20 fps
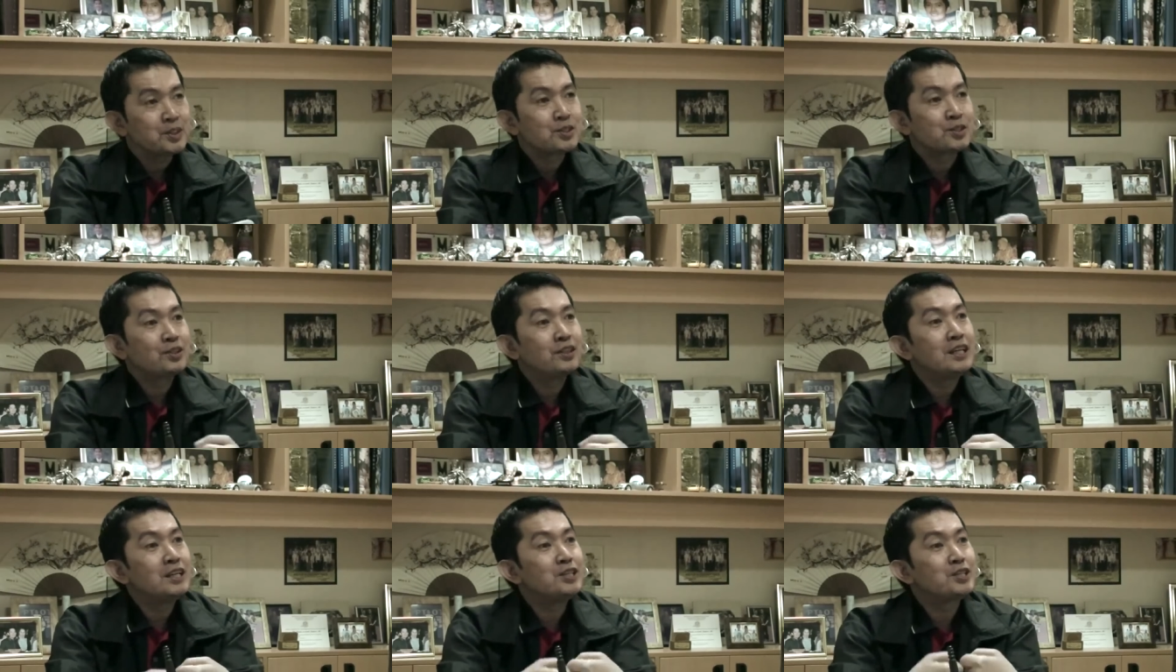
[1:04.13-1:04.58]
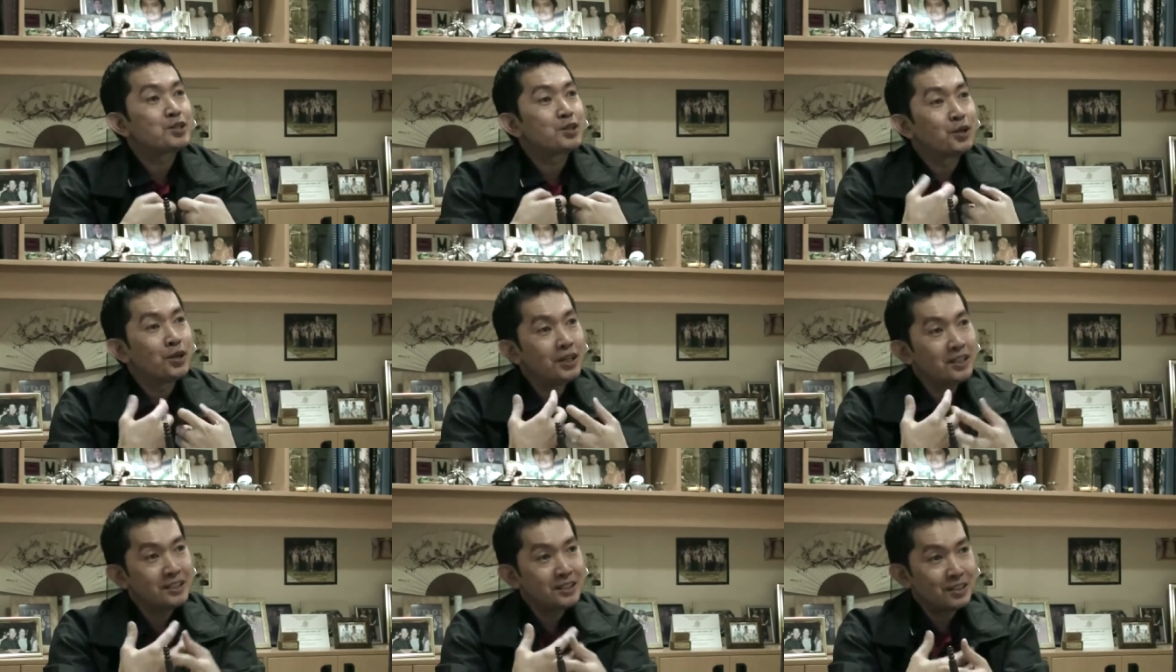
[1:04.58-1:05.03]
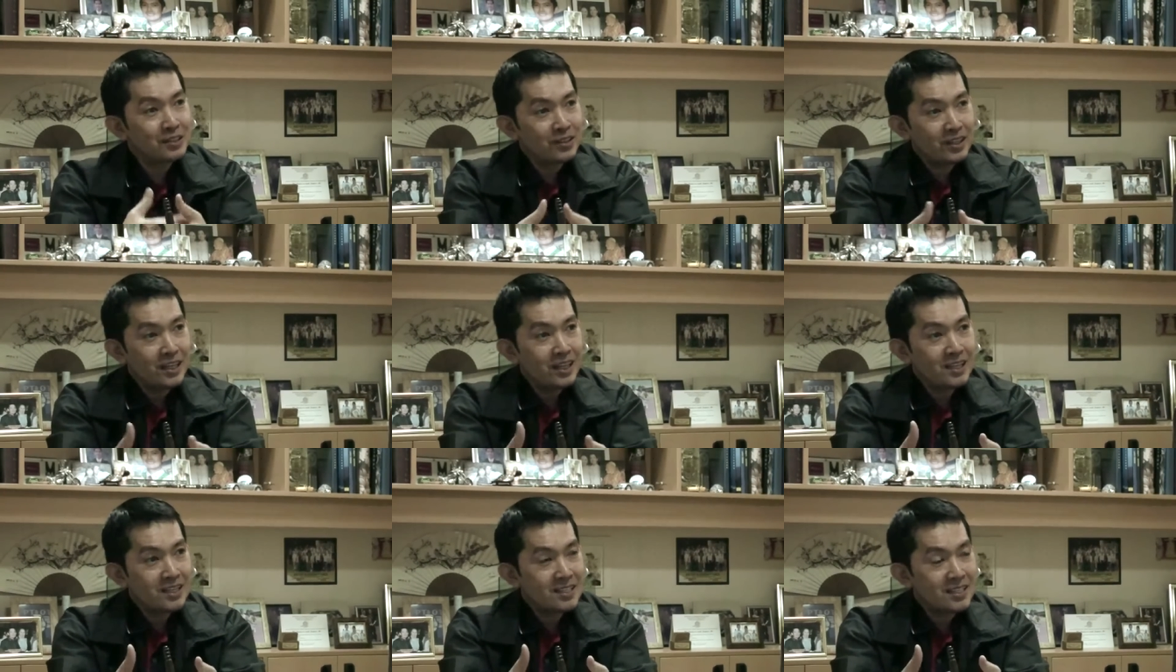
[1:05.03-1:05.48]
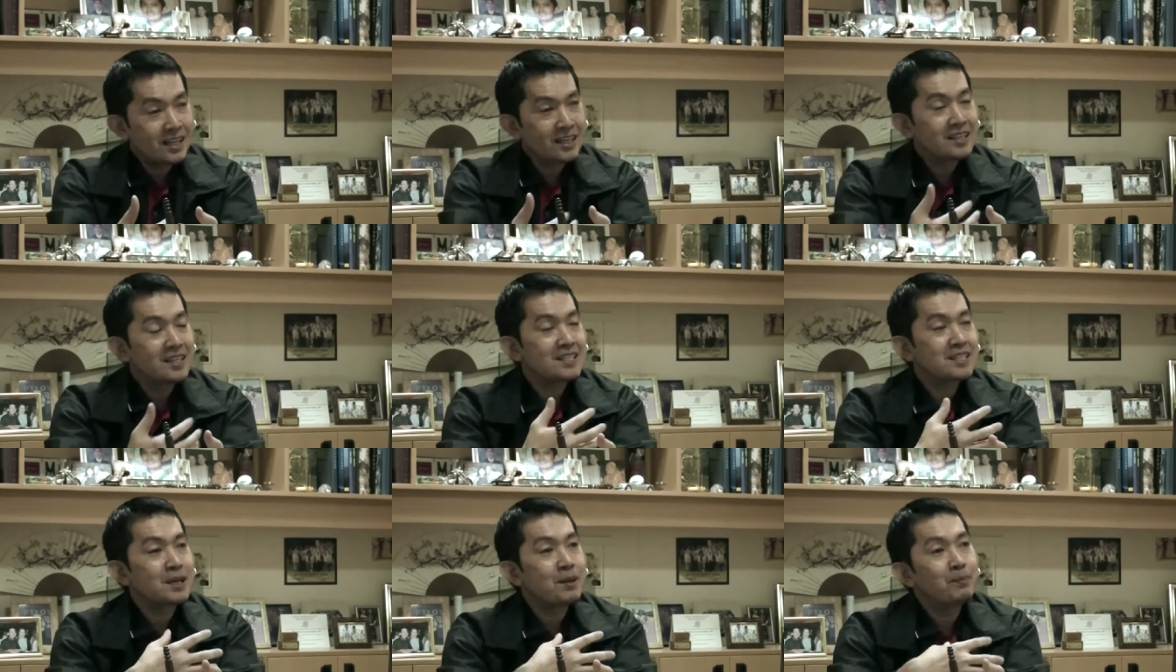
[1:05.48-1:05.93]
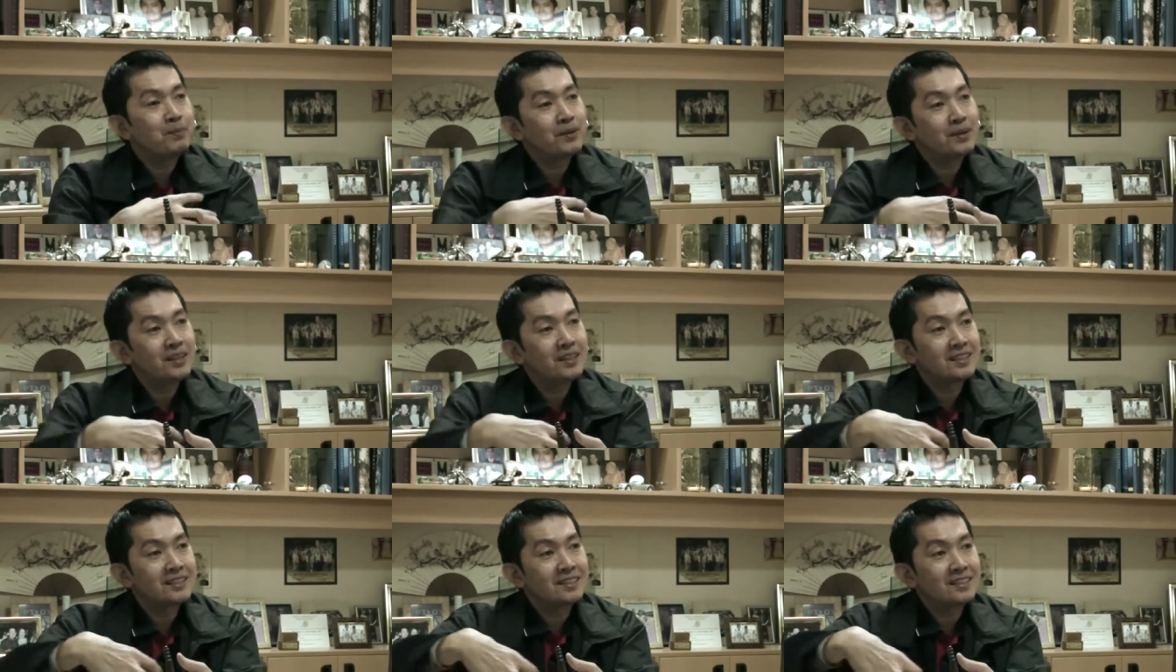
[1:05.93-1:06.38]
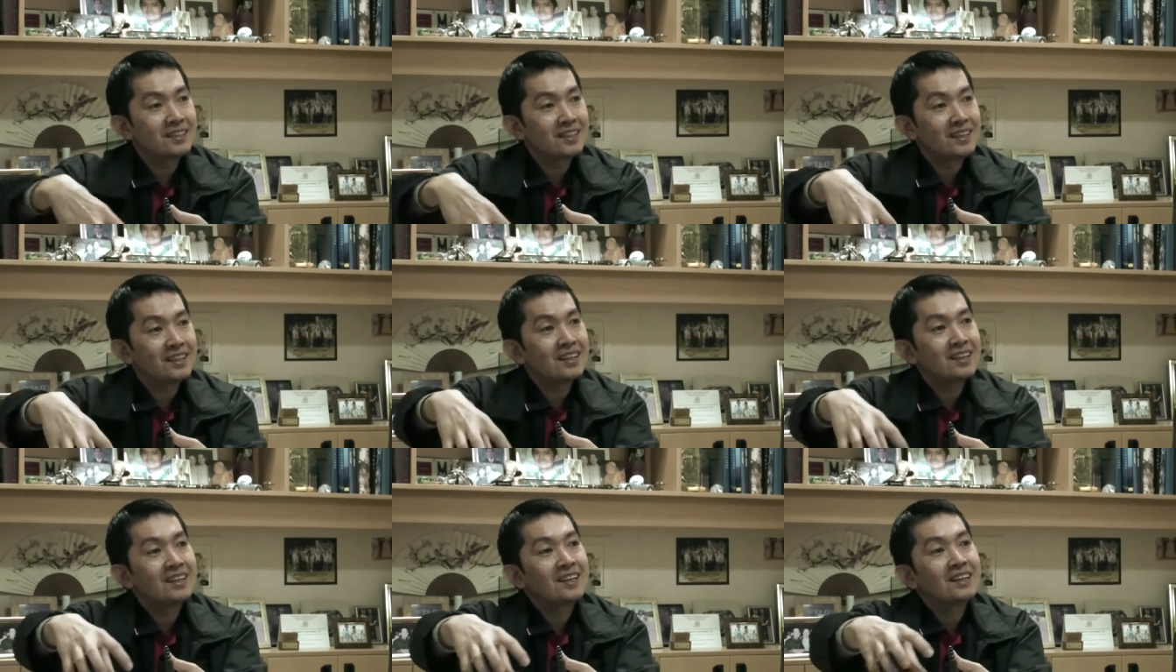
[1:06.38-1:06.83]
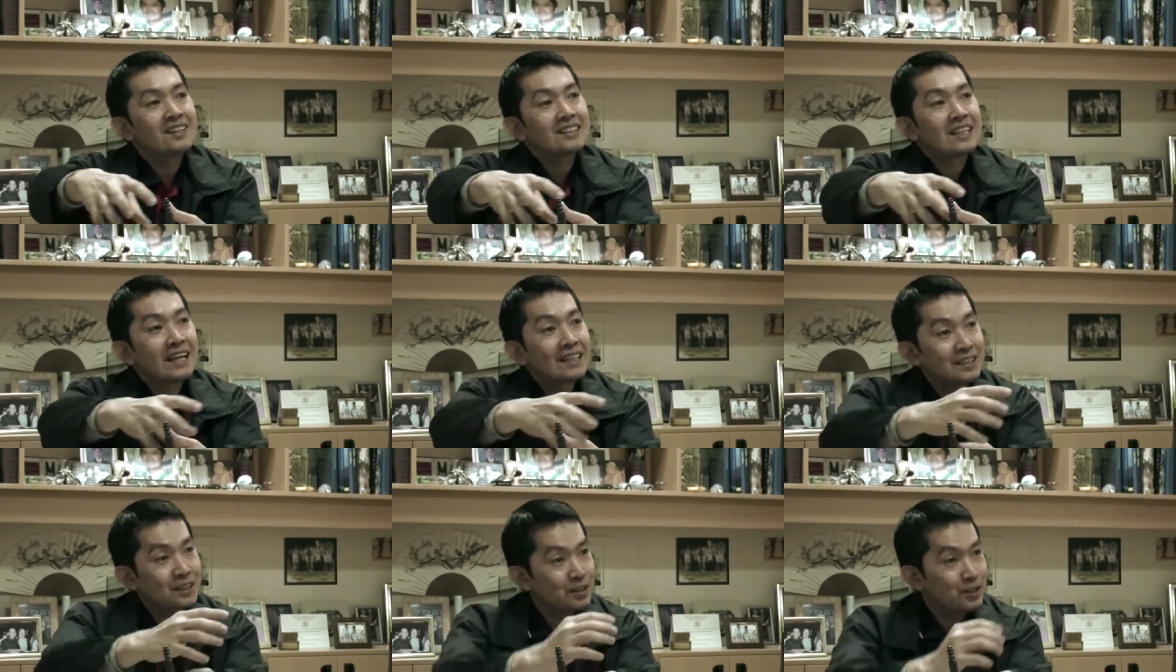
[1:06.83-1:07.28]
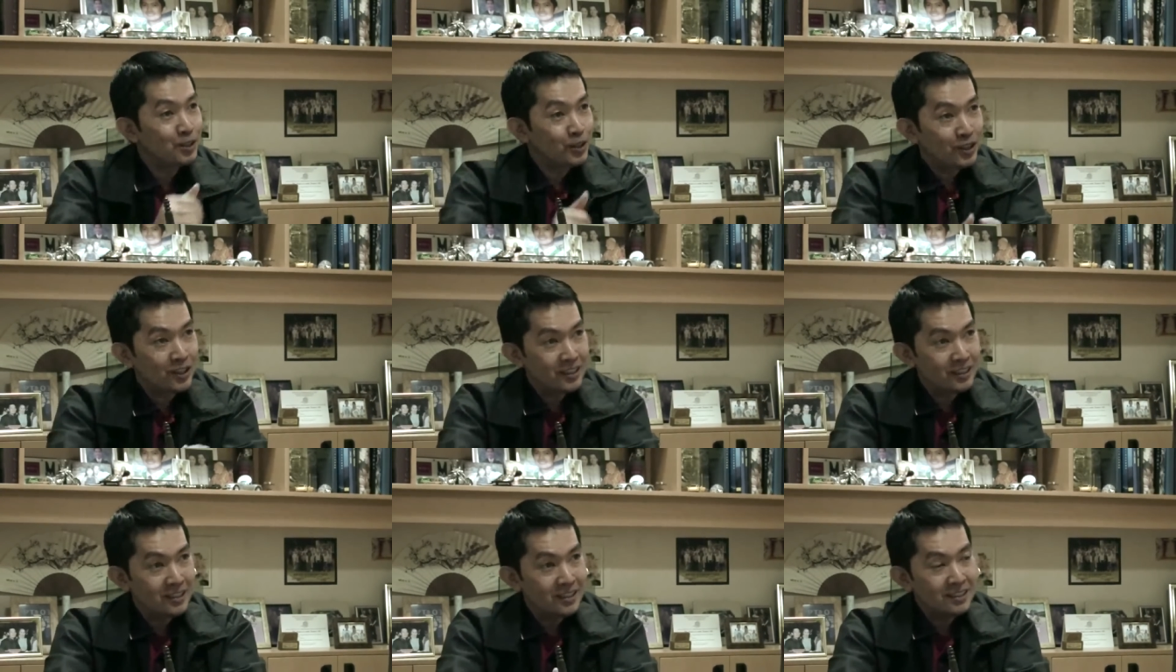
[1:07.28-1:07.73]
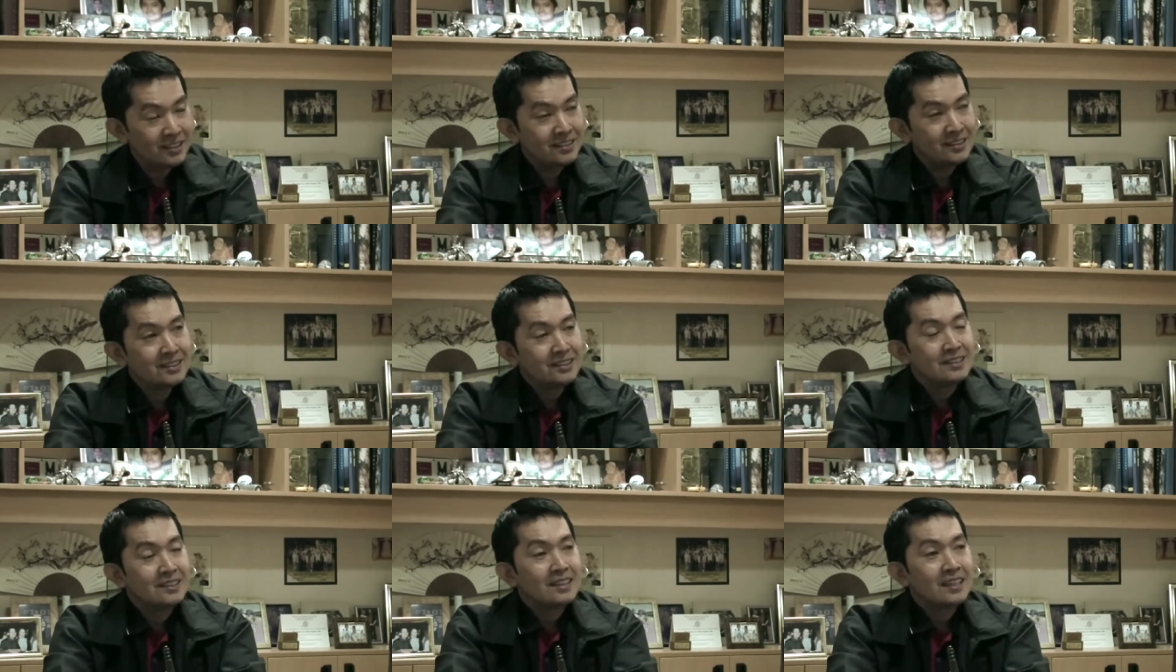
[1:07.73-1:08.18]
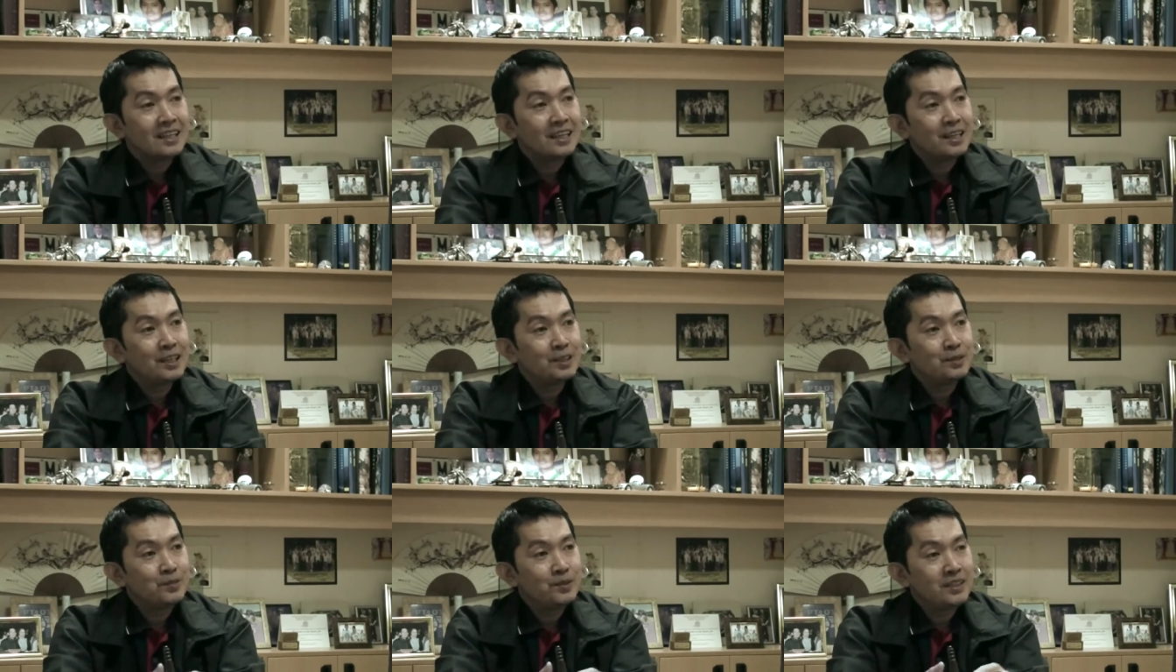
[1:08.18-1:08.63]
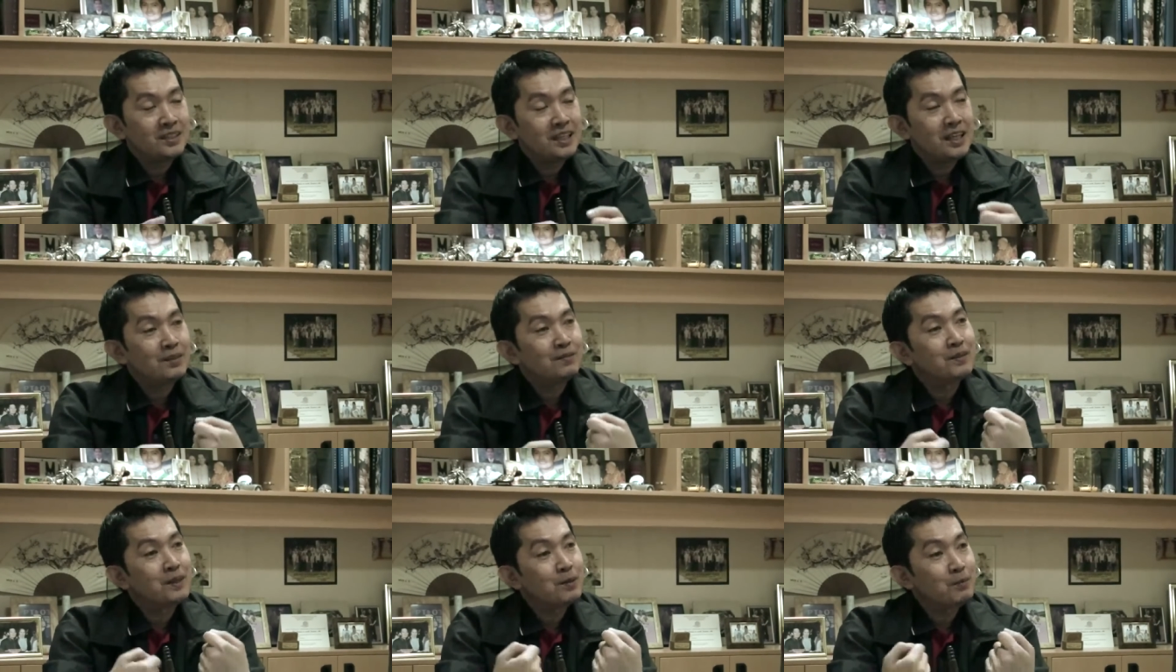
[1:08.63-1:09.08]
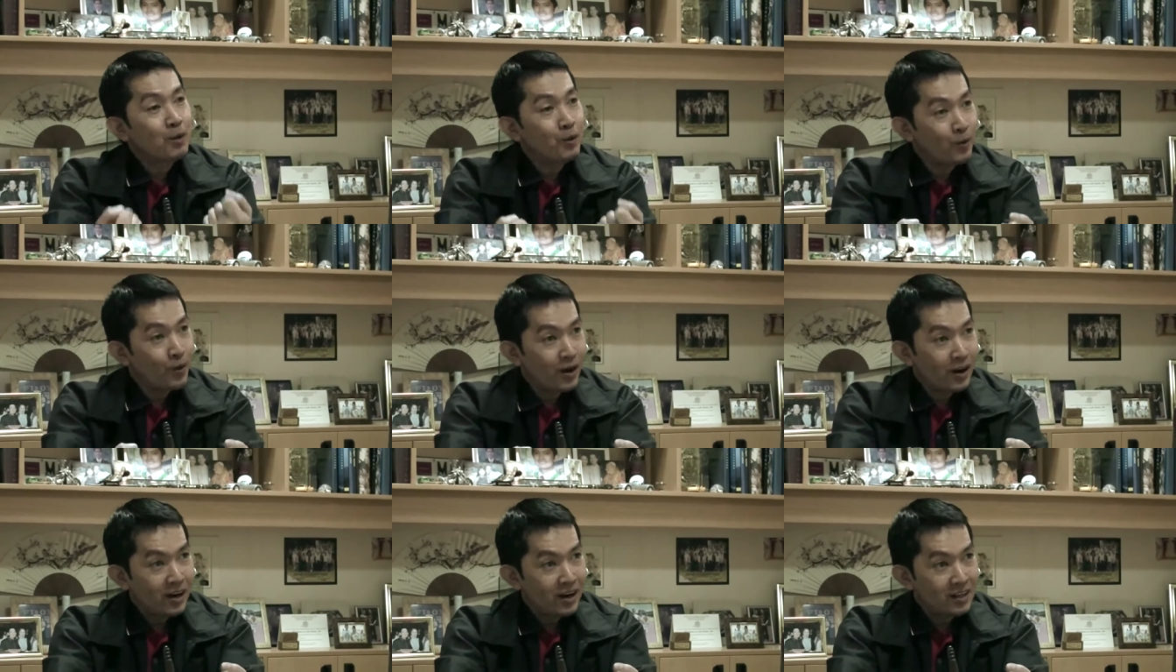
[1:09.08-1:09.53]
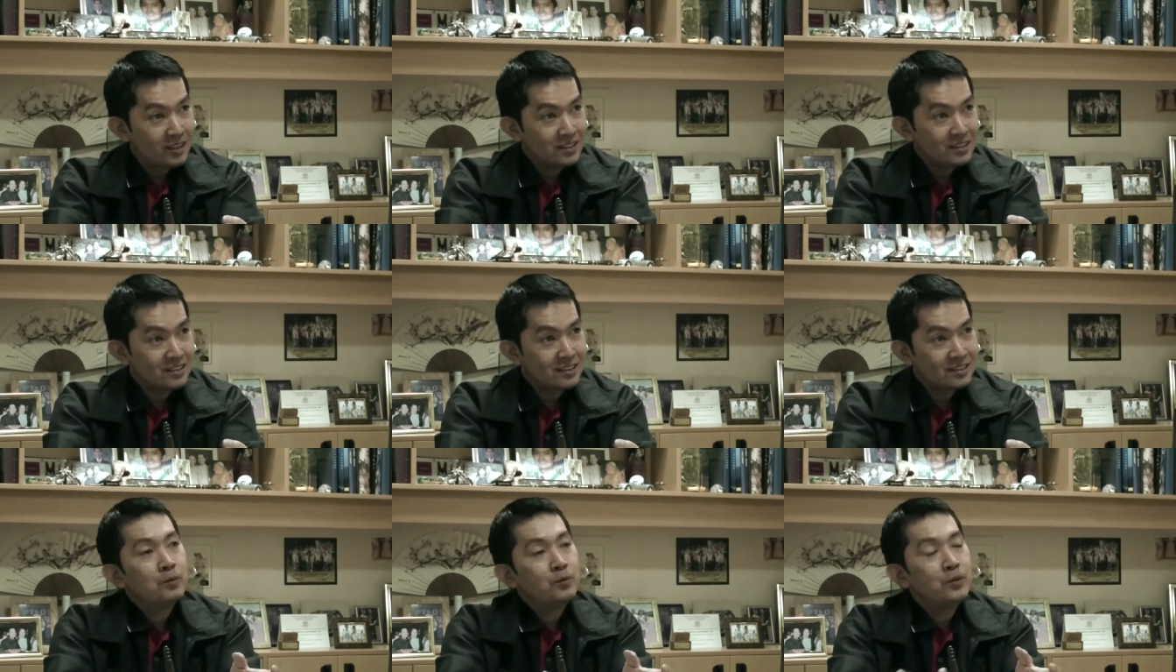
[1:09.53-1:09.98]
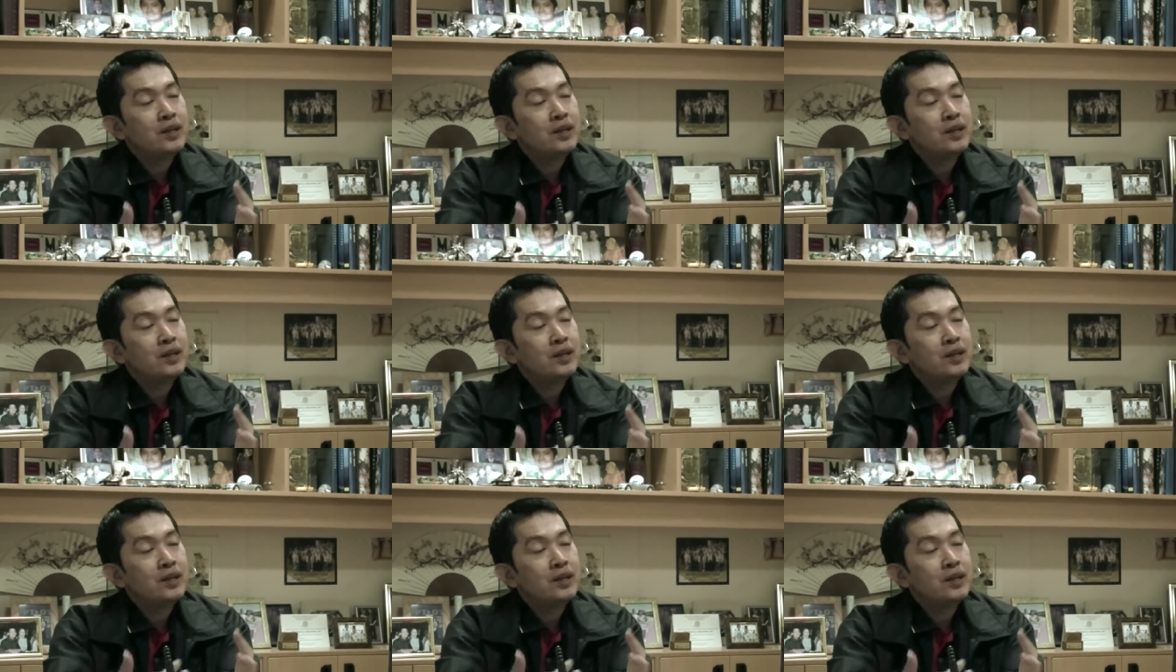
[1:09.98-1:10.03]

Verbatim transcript: So they joined the race, they had a separate category, and we gave them awards.